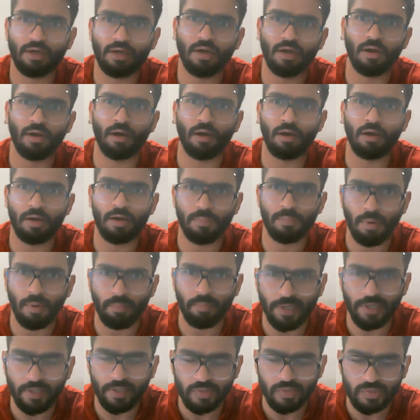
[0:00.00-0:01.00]

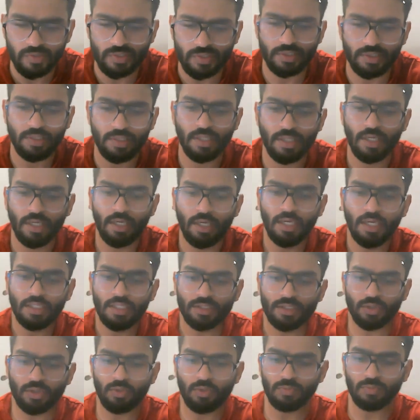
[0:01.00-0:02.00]
Republicans.
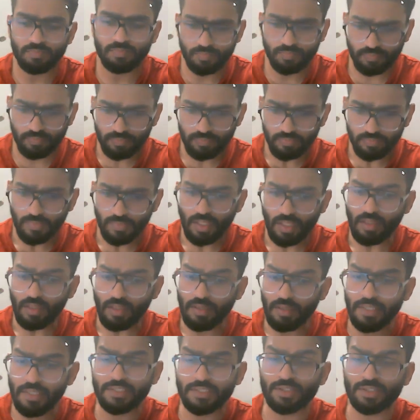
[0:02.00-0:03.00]
So
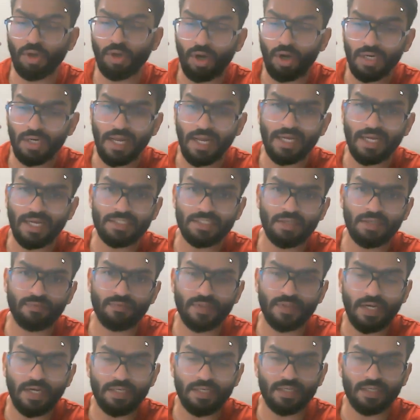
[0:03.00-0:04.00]
it's not as
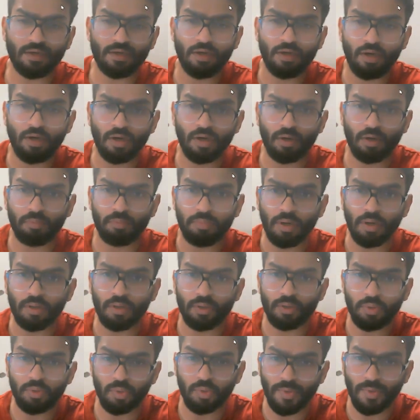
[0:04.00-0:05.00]
if that
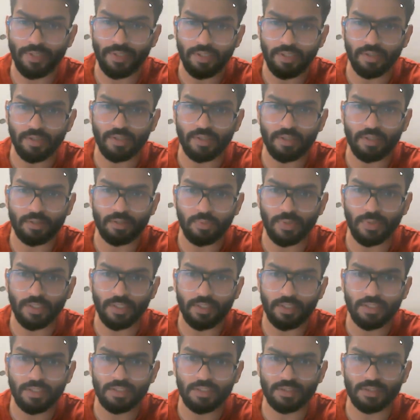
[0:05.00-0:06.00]
Twitter
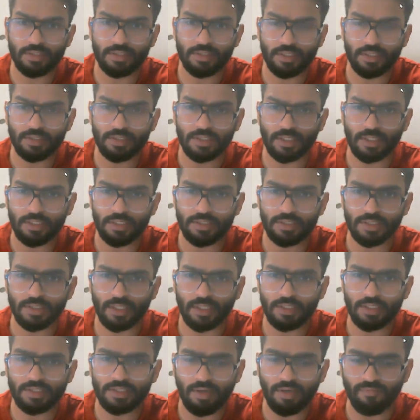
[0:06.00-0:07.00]

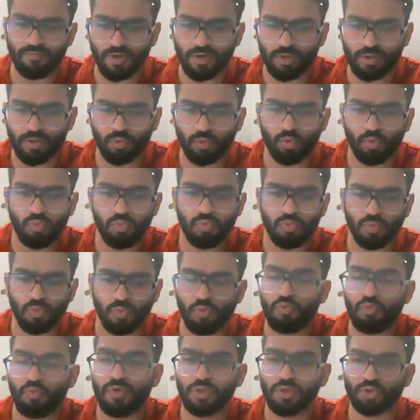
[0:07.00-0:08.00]
is someone
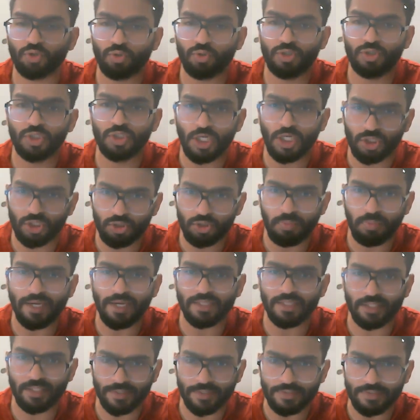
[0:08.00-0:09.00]
who we should judge
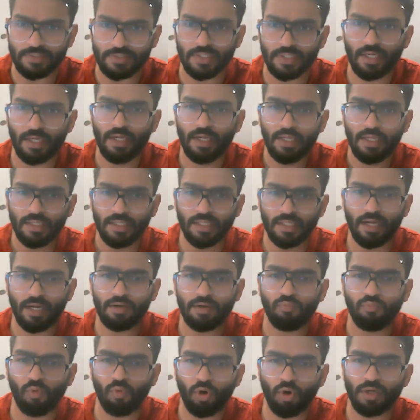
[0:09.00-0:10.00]
by things,
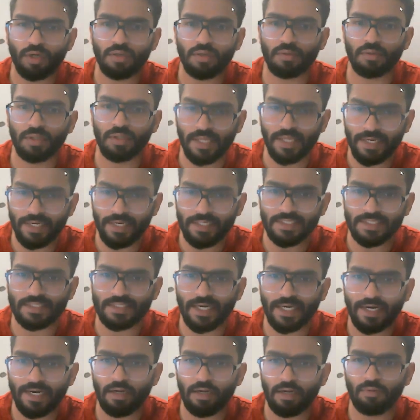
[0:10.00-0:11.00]
that what they
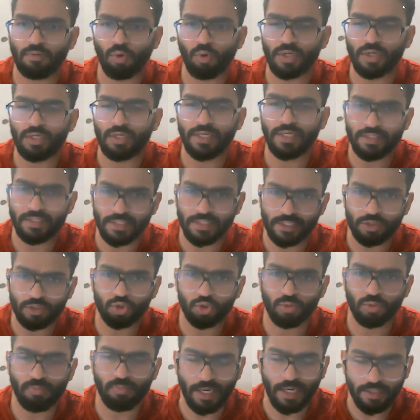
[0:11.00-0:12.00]
decide and what they think
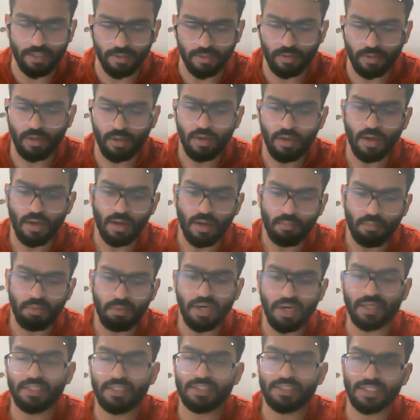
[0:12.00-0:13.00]
should matter. But
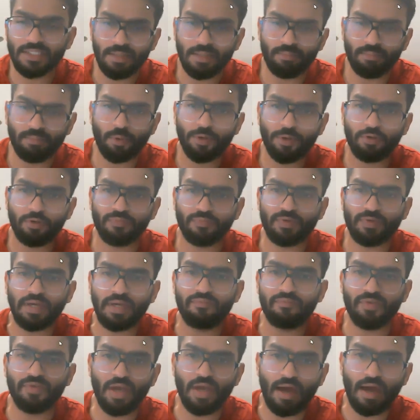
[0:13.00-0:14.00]
at the same point of
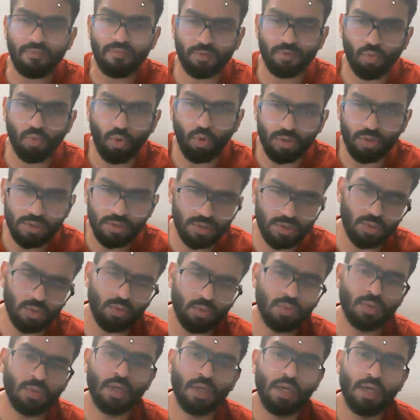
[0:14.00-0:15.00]
time, we have to also